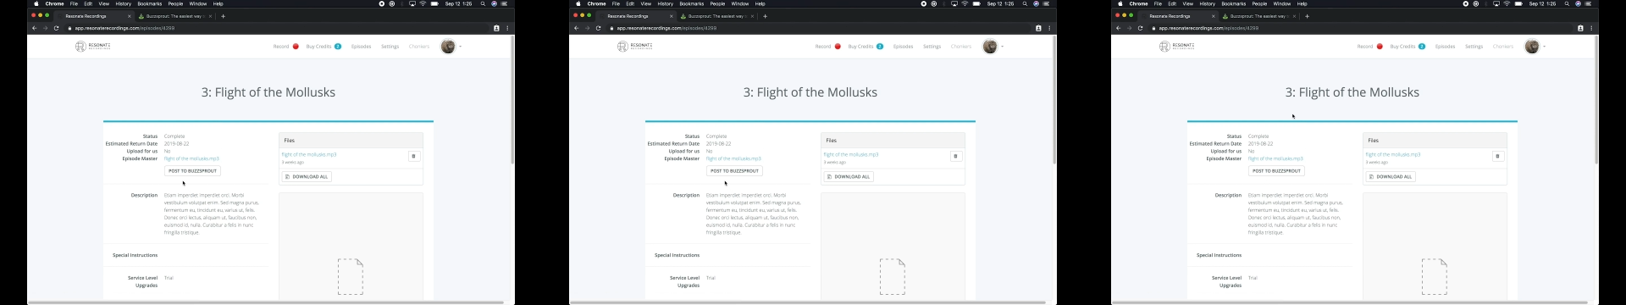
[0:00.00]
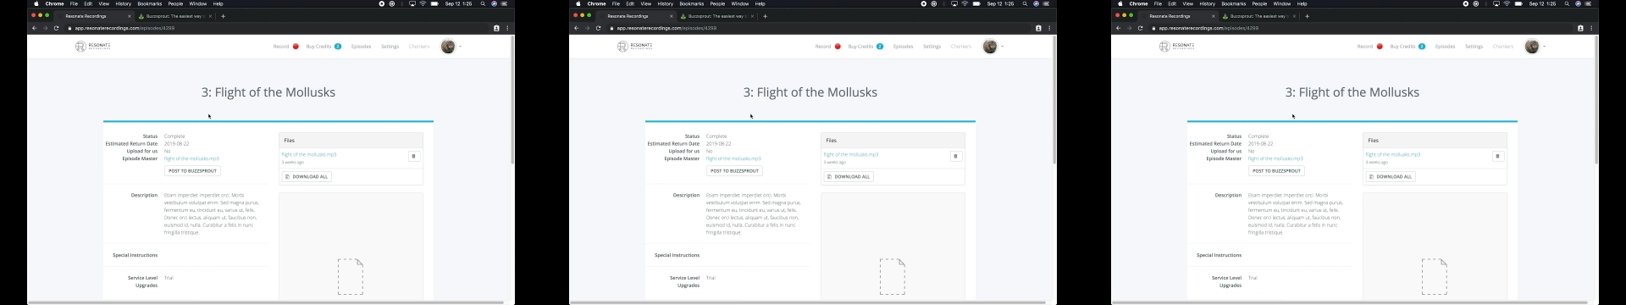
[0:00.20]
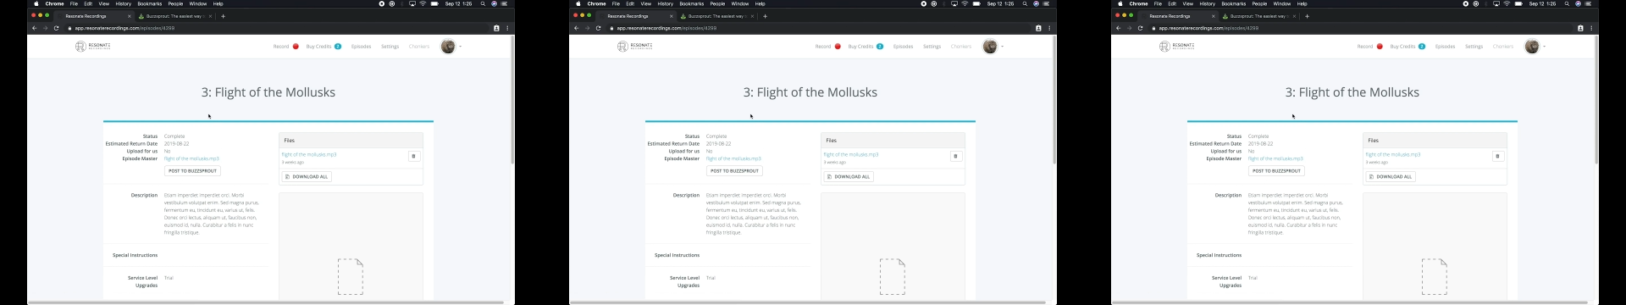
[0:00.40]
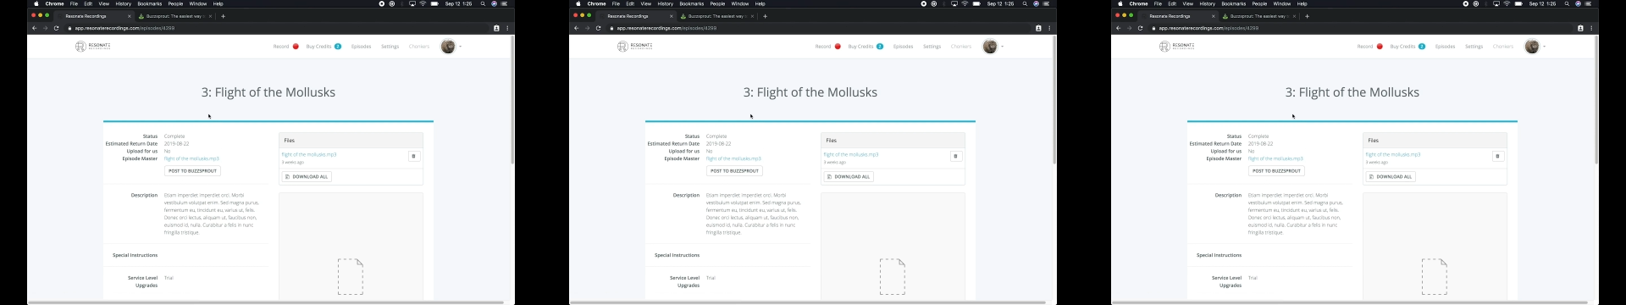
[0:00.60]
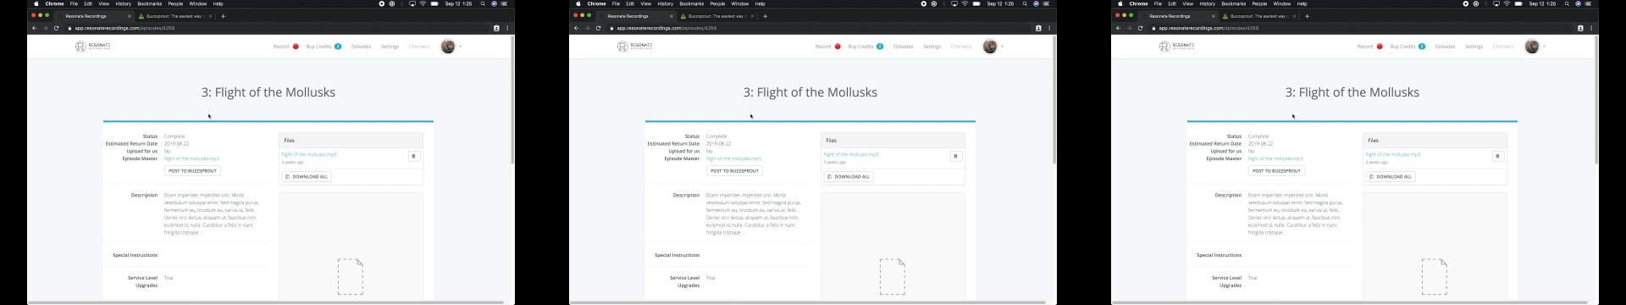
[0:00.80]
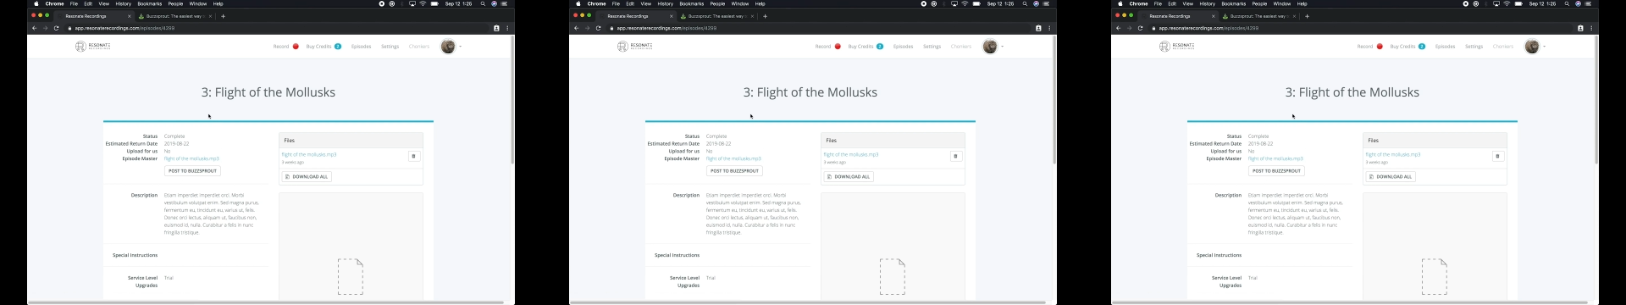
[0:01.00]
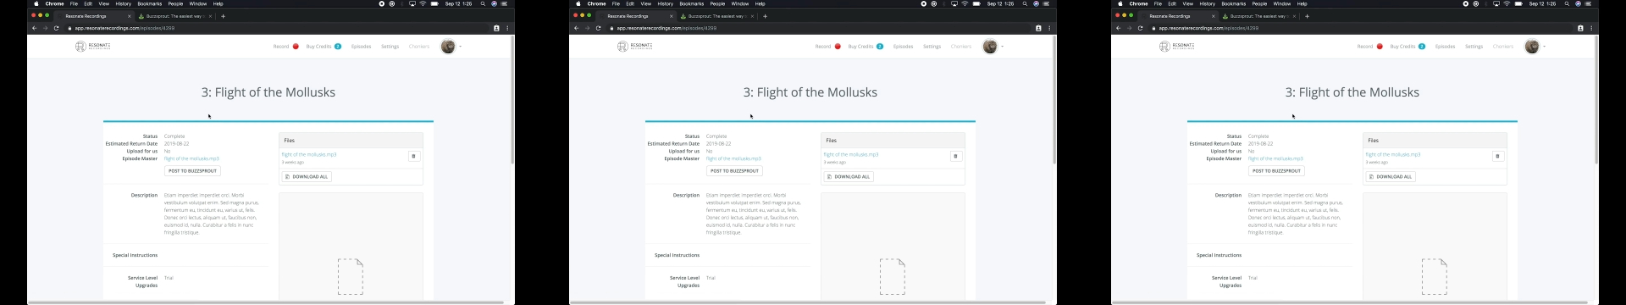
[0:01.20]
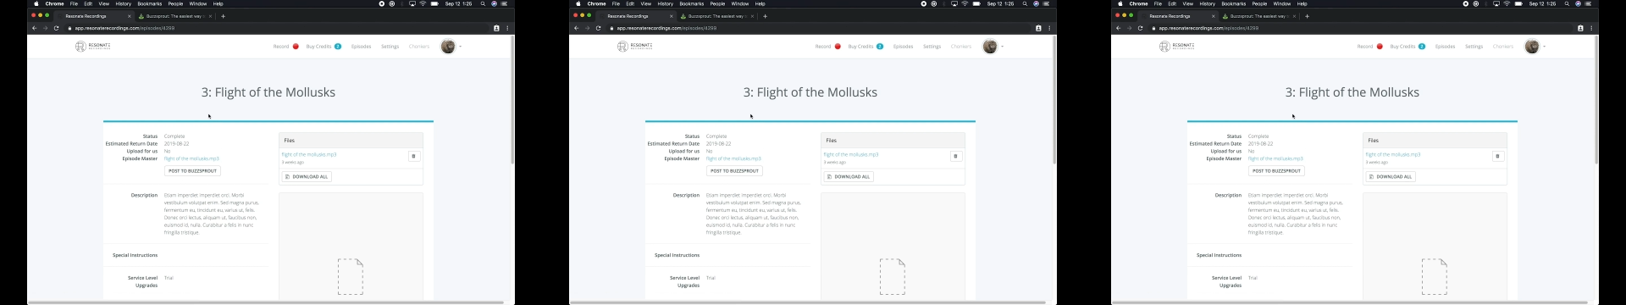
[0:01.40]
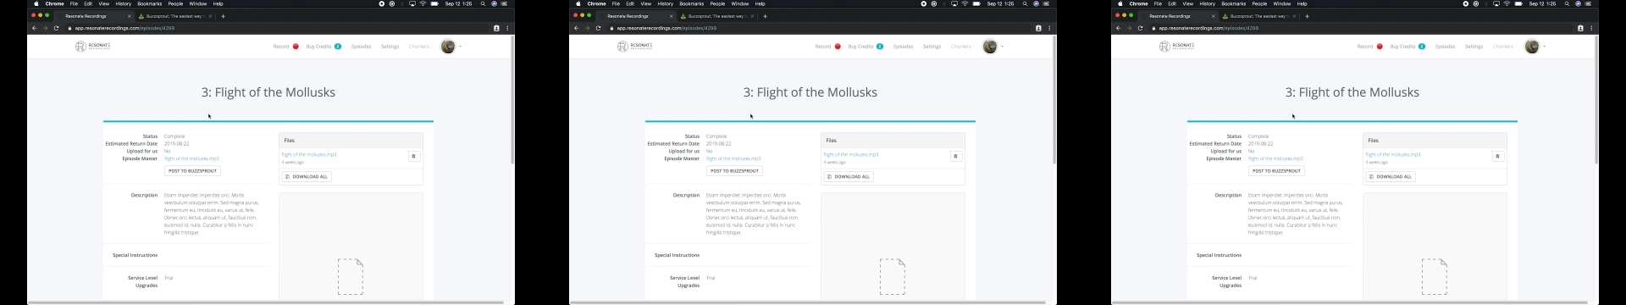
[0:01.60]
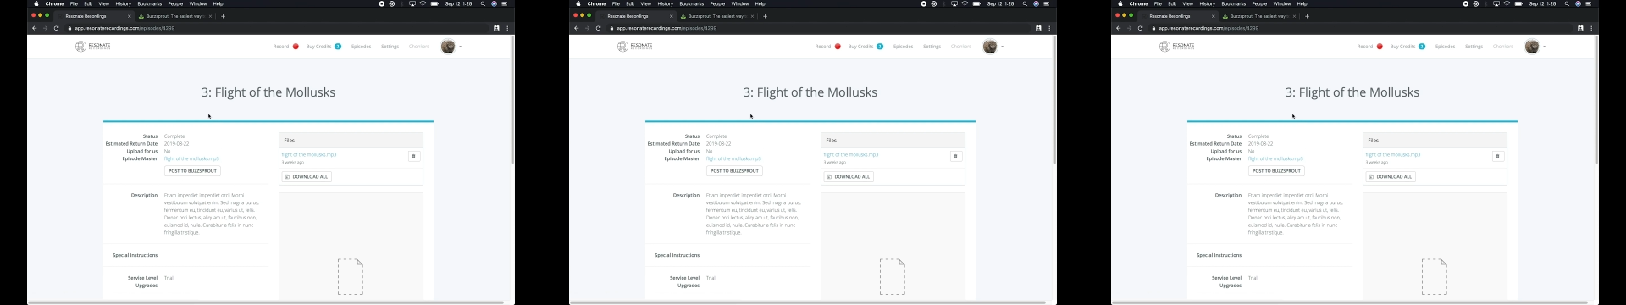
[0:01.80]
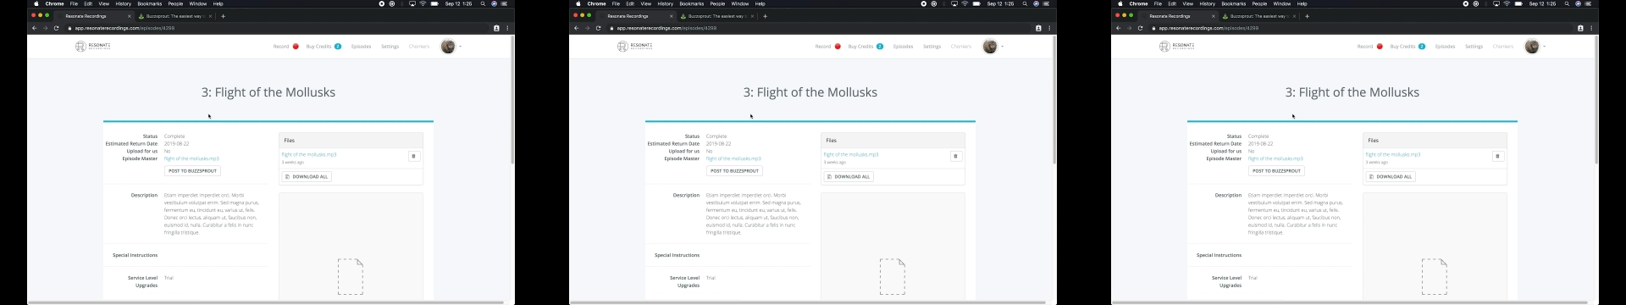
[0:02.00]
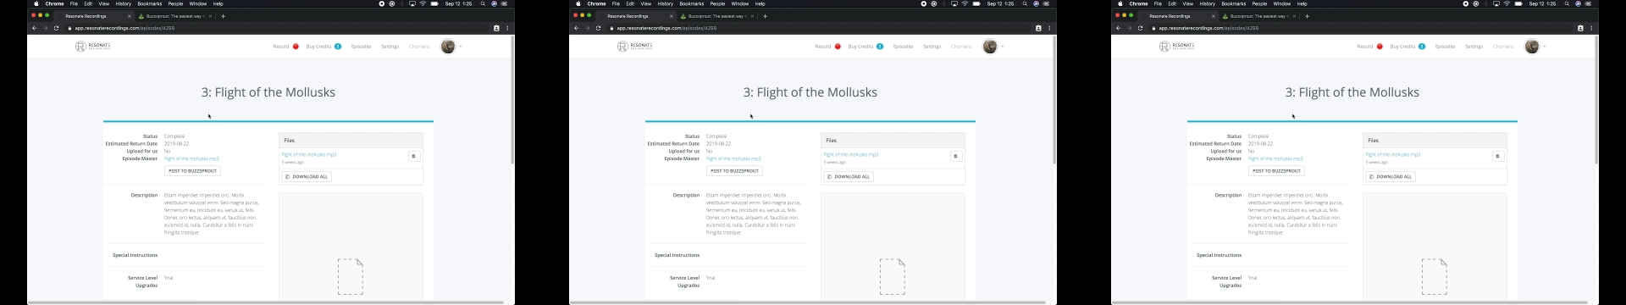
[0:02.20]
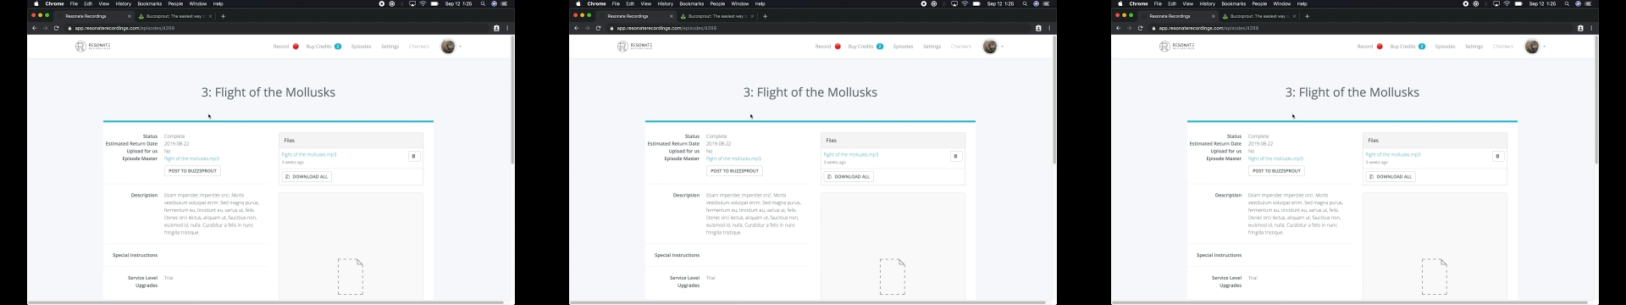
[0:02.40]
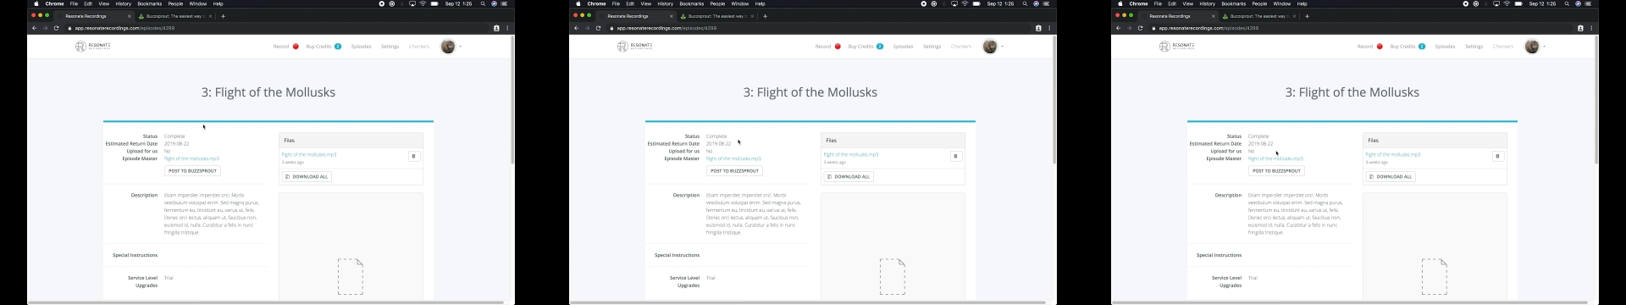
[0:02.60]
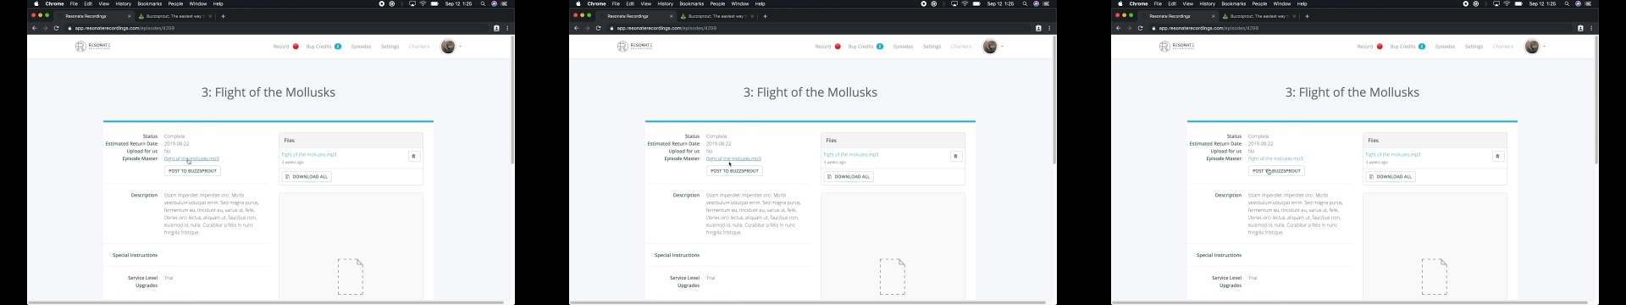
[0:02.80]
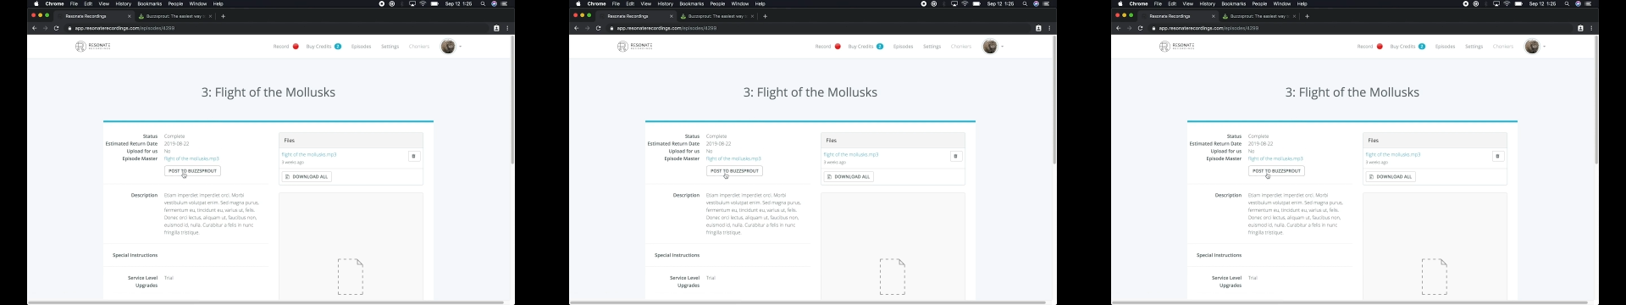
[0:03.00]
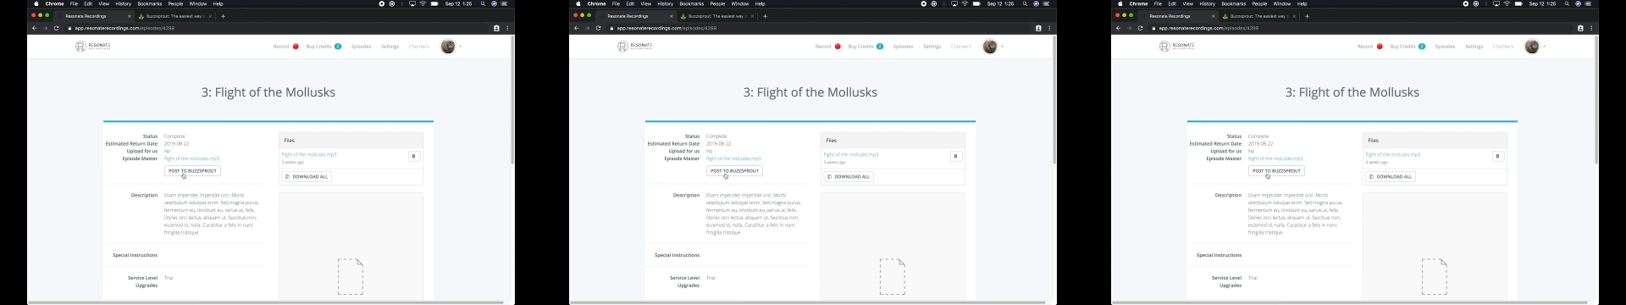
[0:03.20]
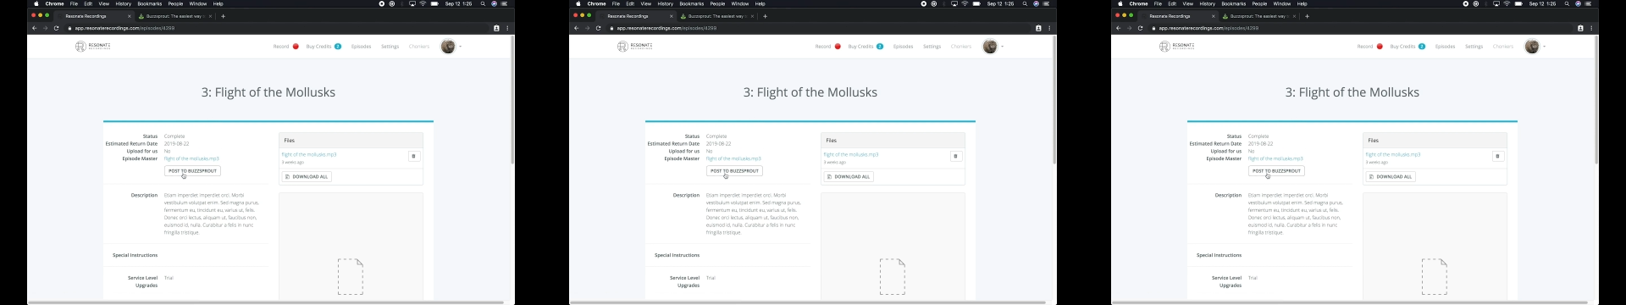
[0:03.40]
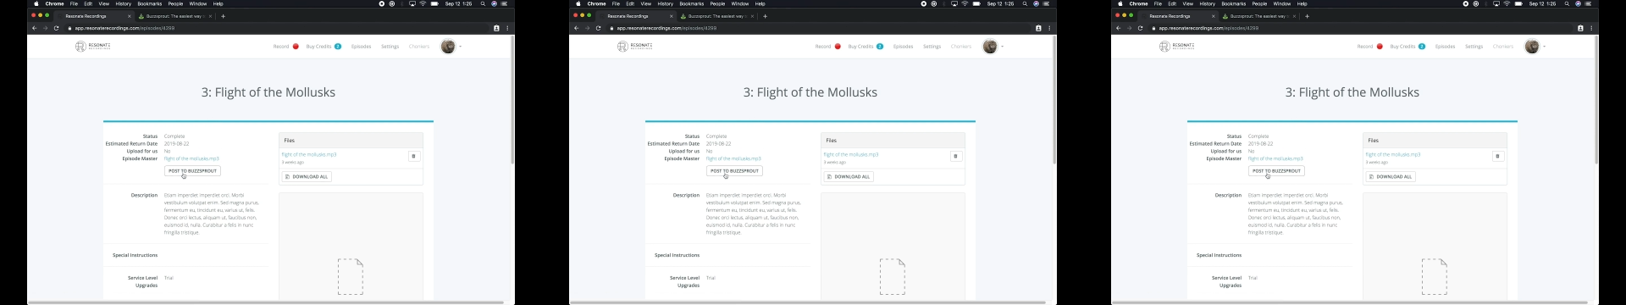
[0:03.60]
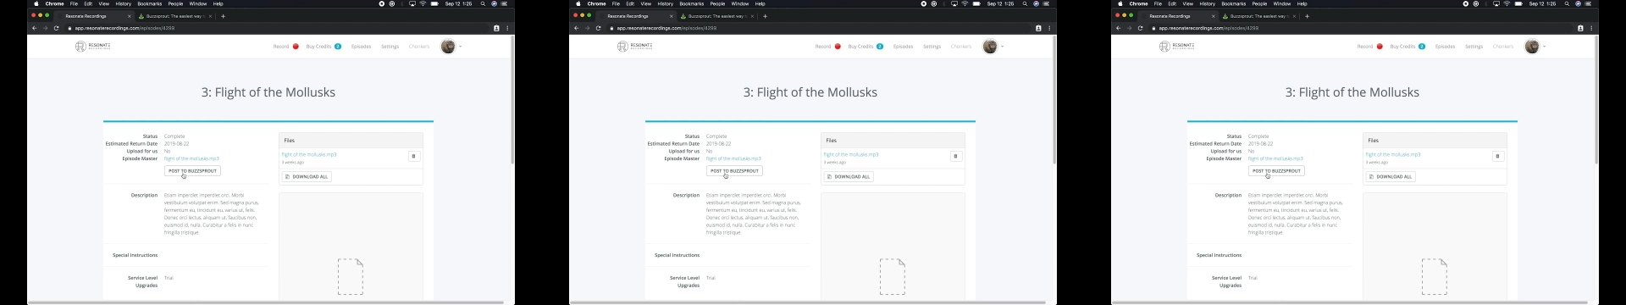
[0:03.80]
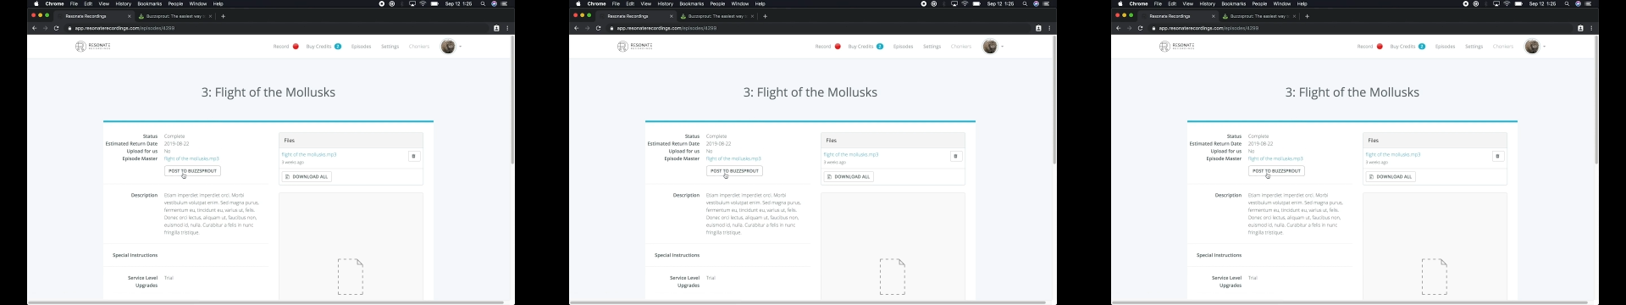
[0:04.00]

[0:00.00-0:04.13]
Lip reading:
Nobody's mouth can be seen.